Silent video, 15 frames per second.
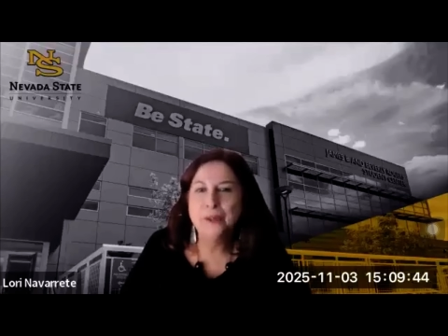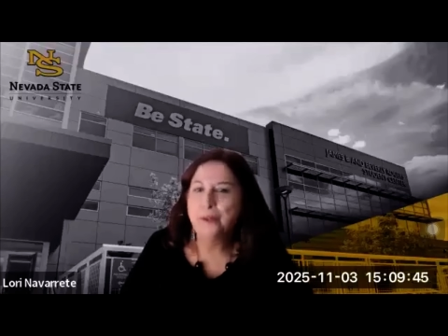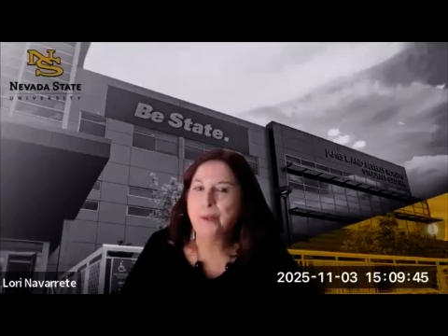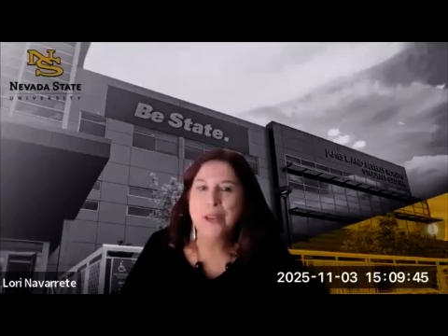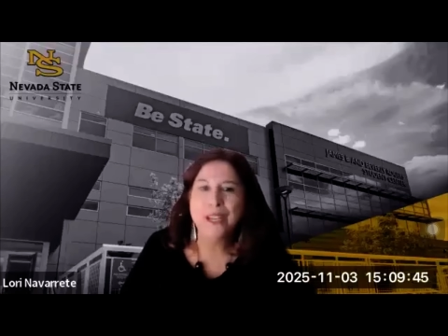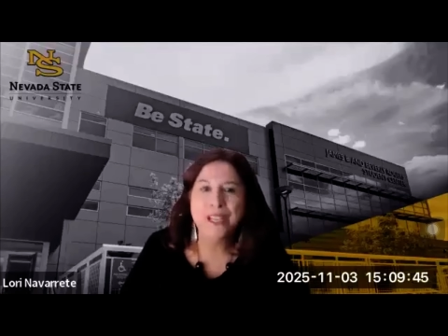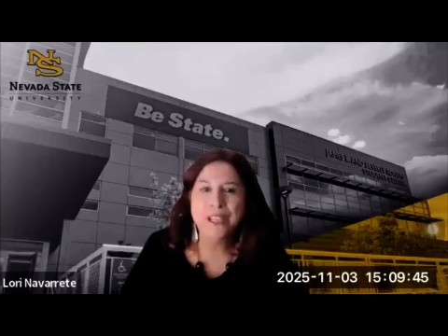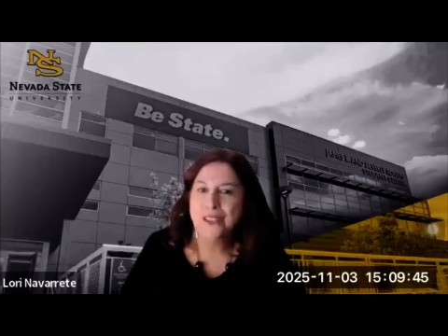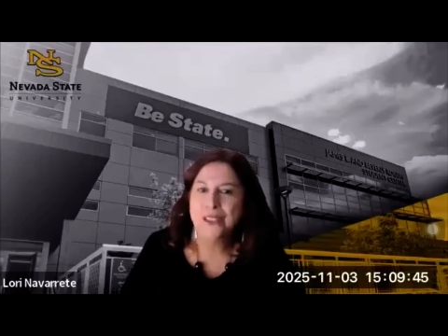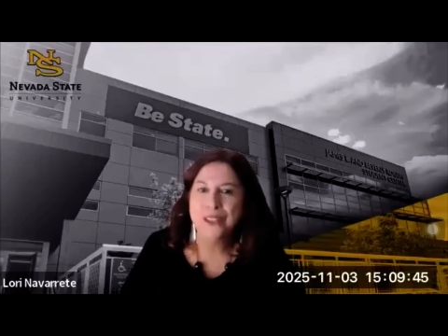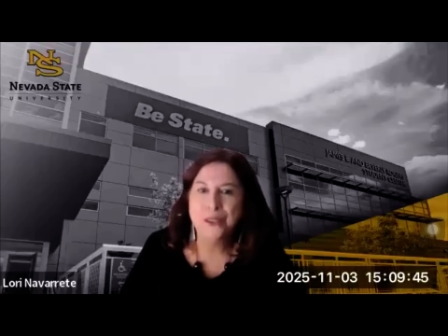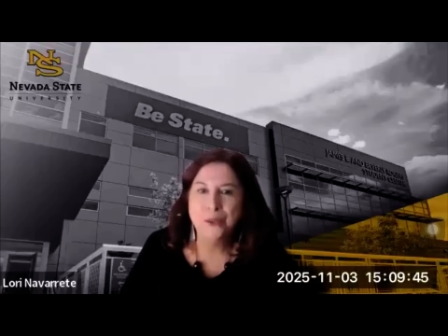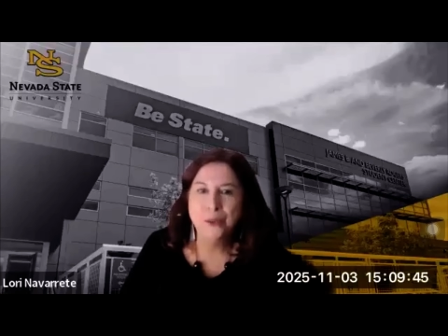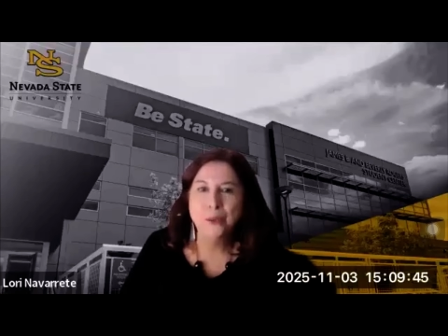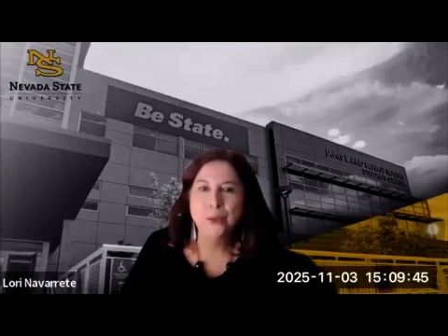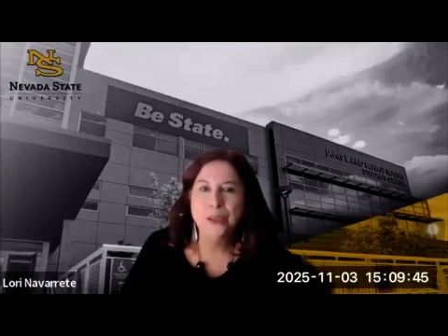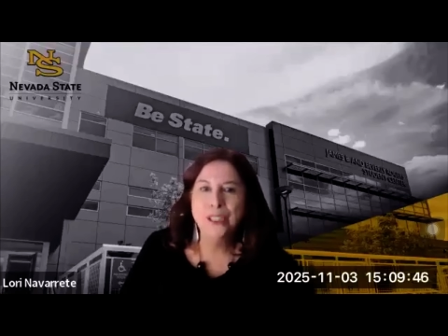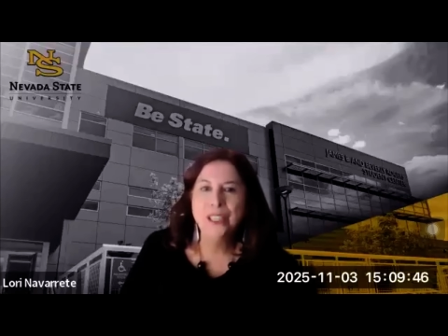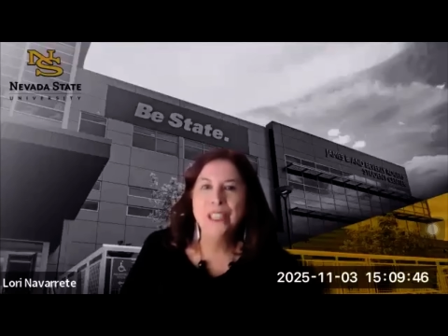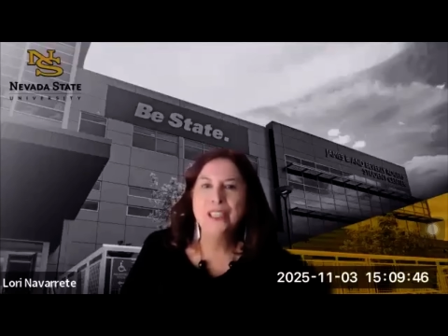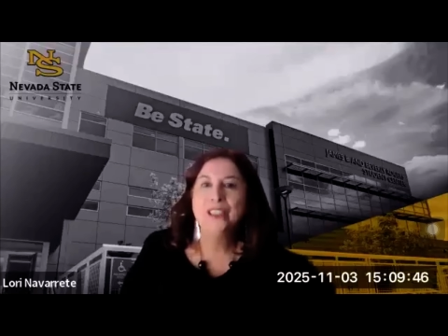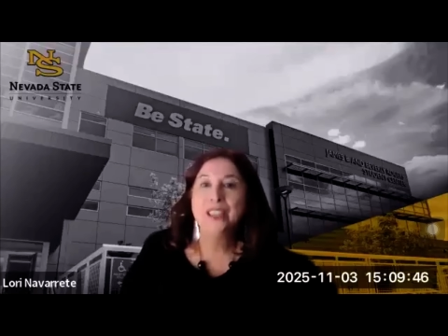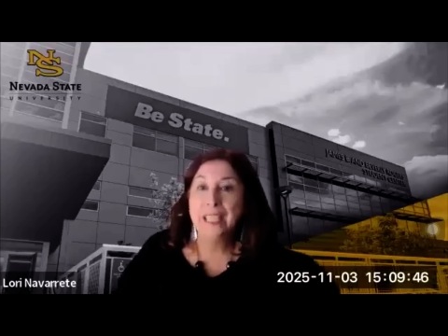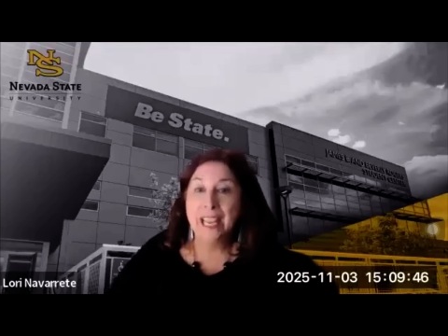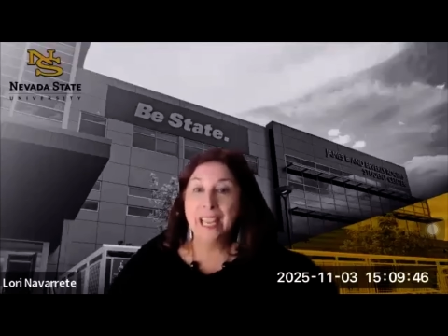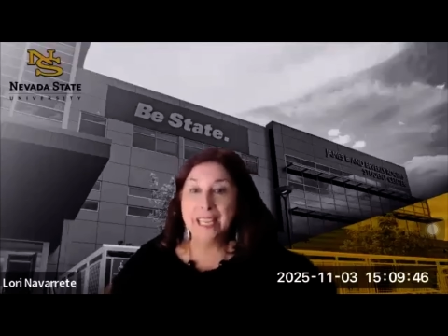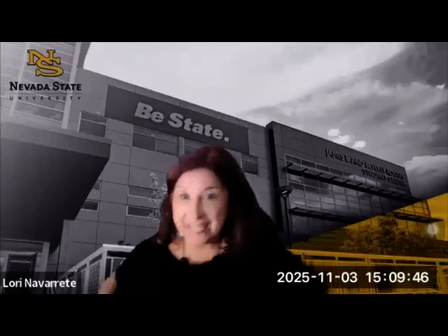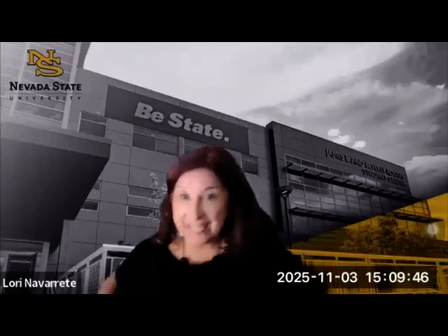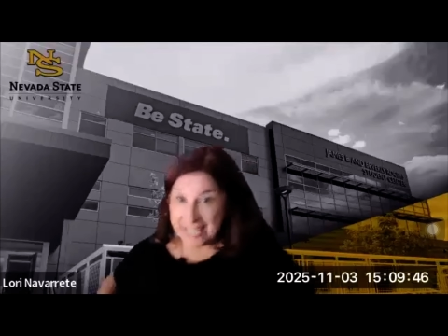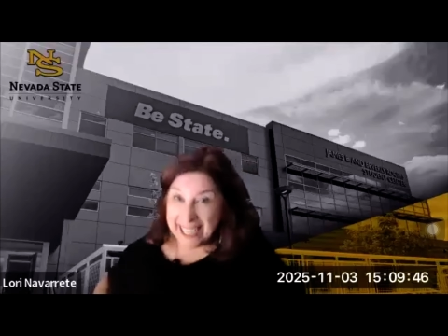is rich and you're really looking
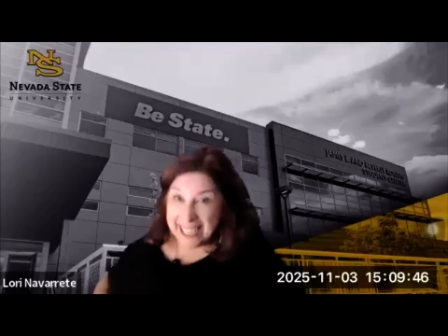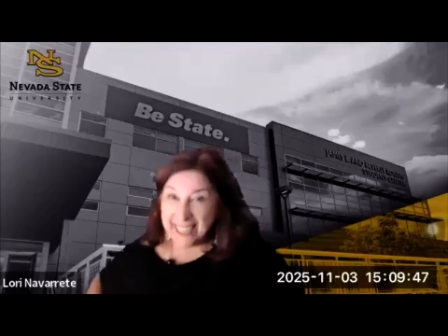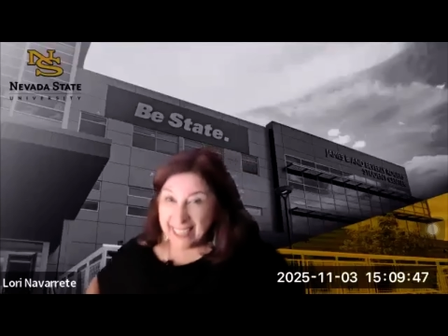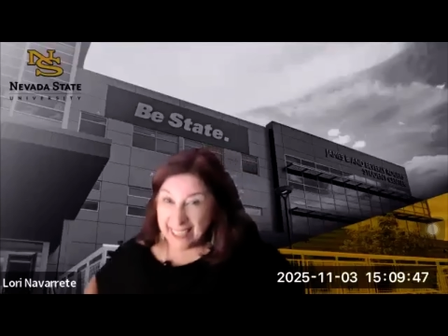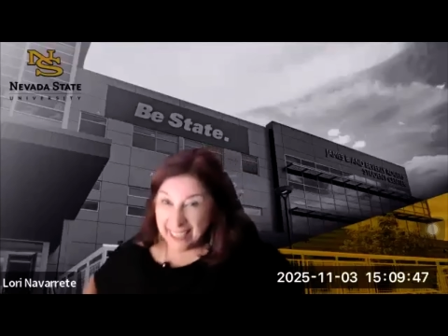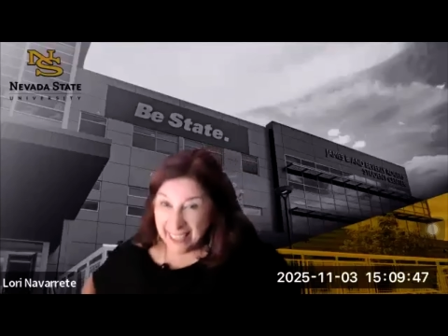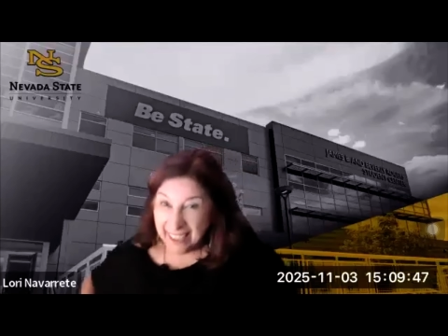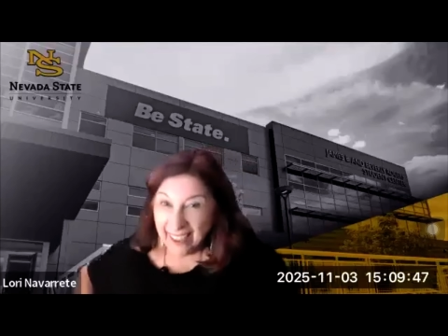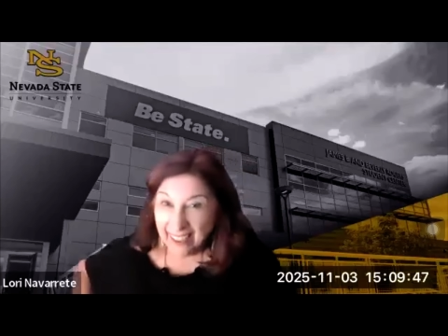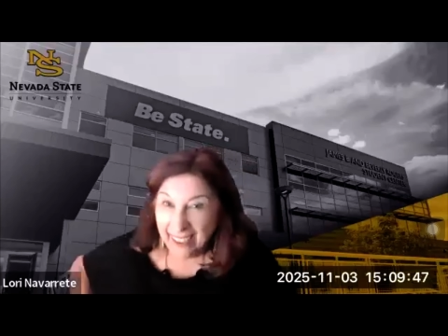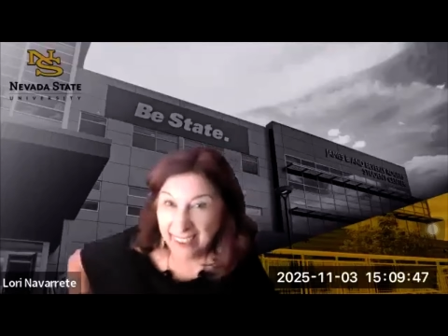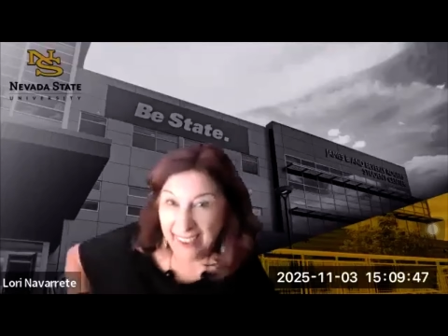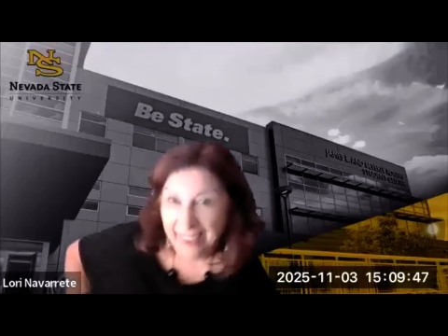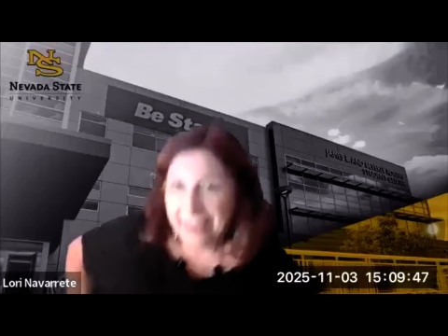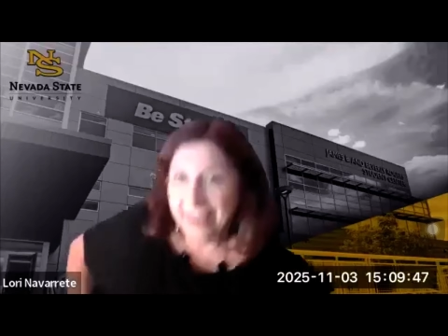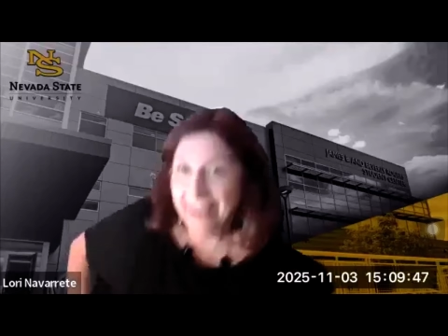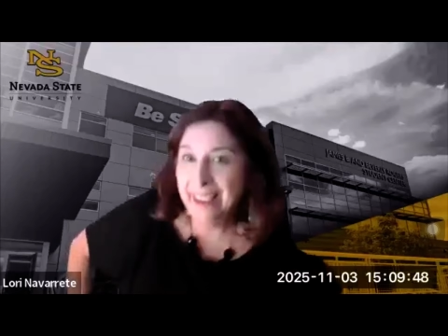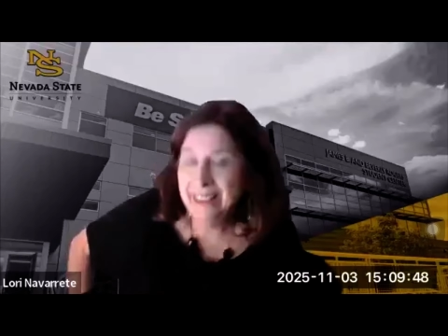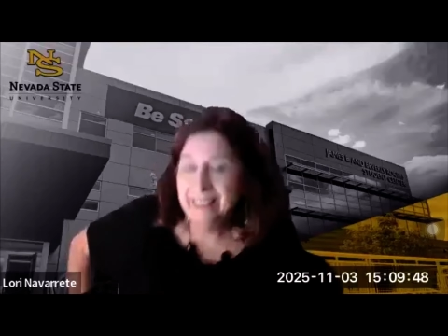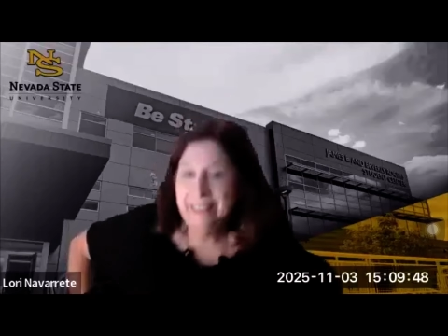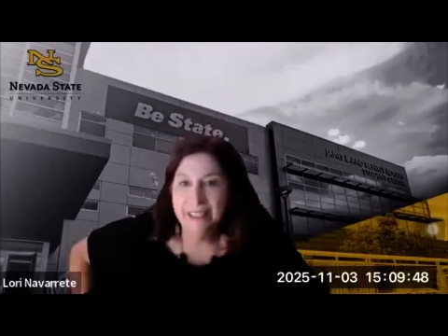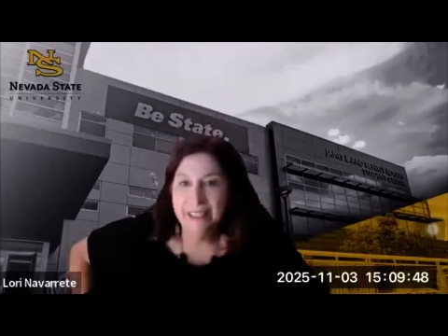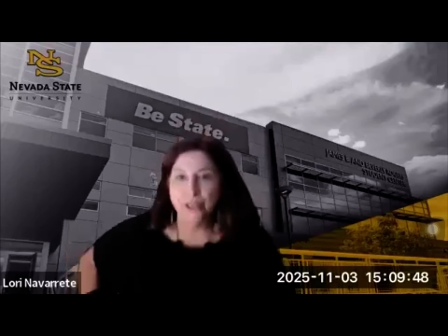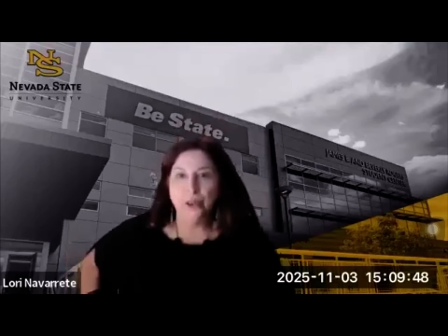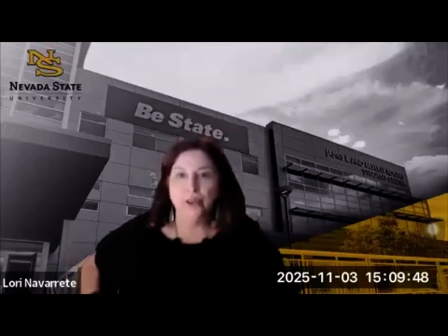at data and,